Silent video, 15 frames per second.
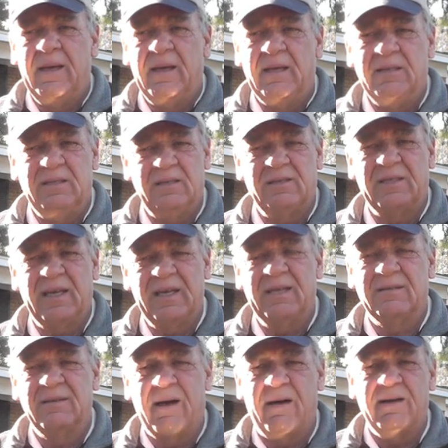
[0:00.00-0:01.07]
As you see,
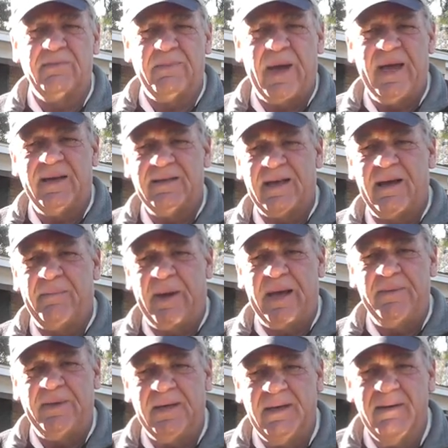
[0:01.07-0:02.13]
it's not as bad as I
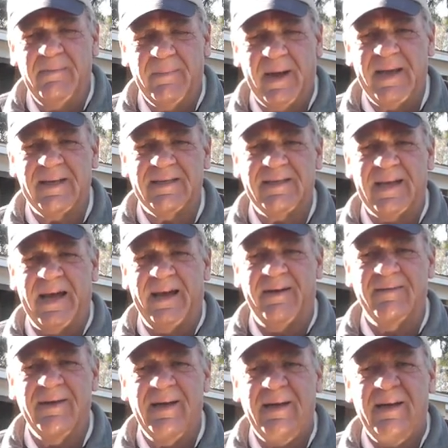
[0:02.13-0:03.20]
maybe made it
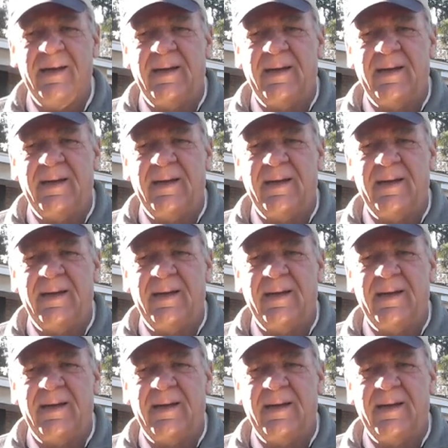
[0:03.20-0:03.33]
sound.